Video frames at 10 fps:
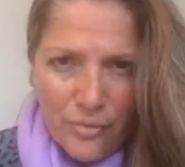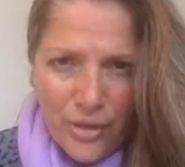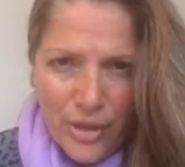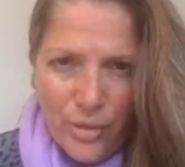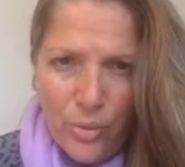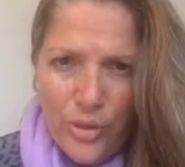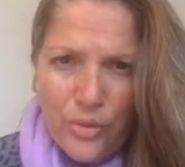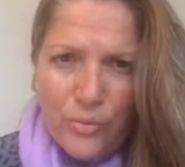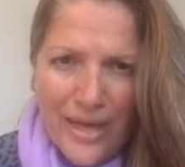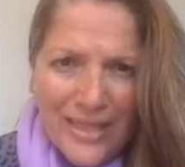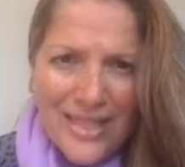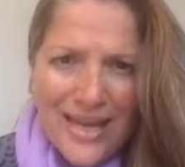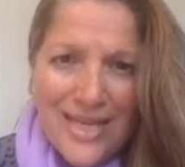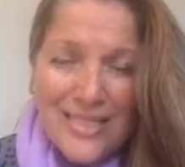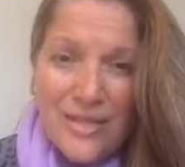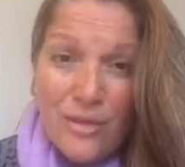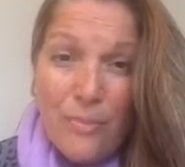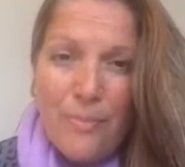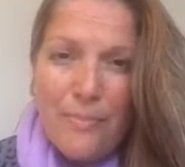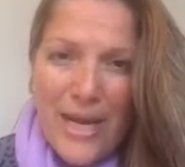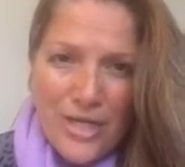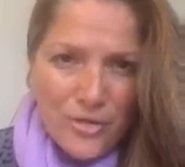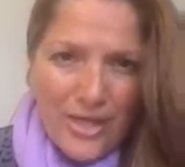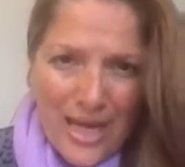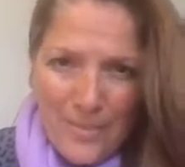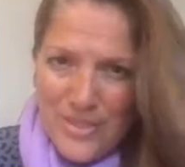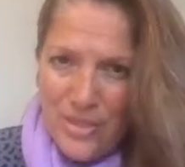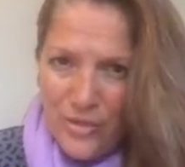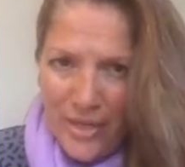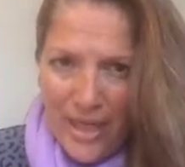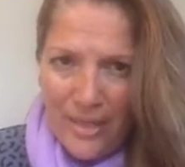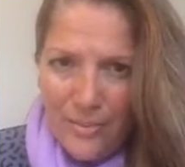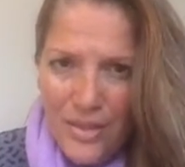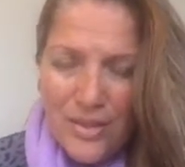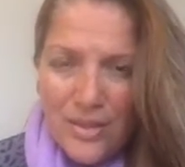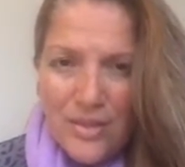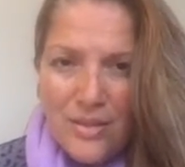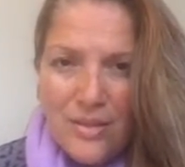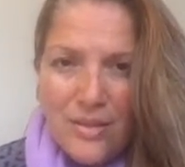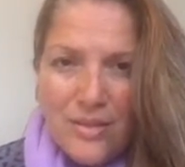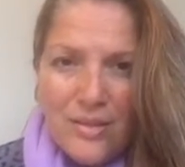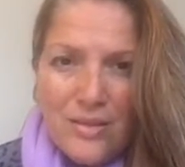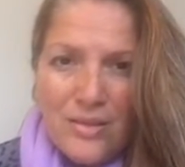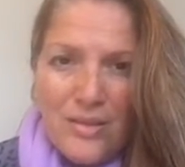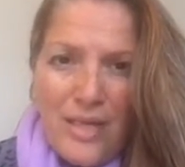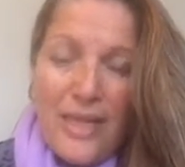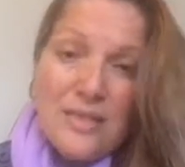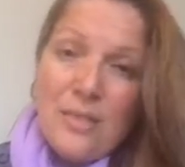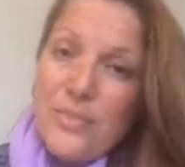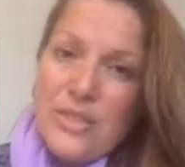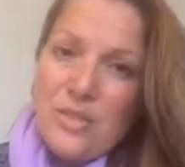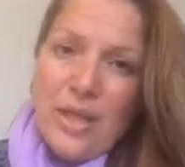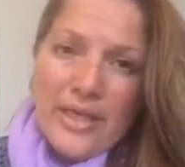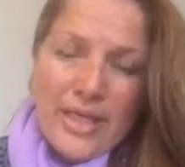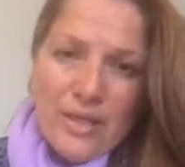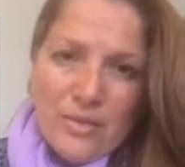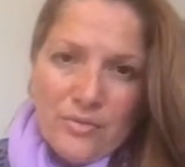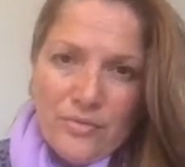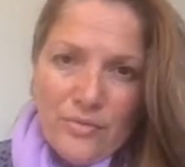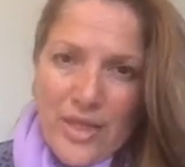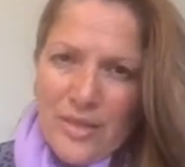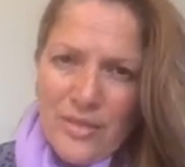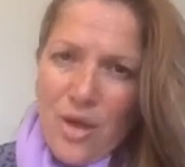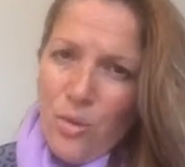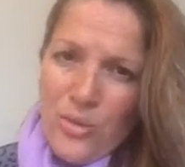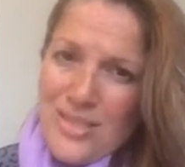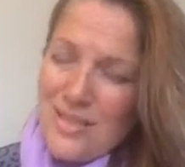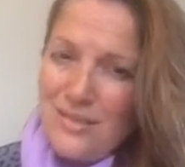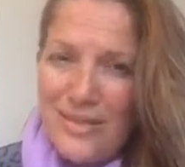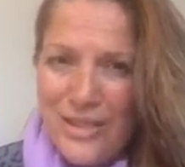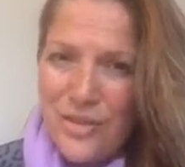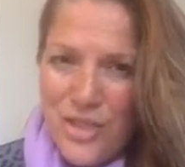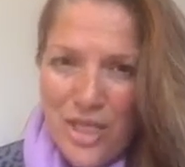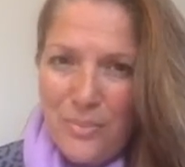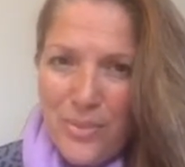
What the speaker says: you, or you recognize that there are major gaps in your game. And something's got to give. And it's always in the leadership.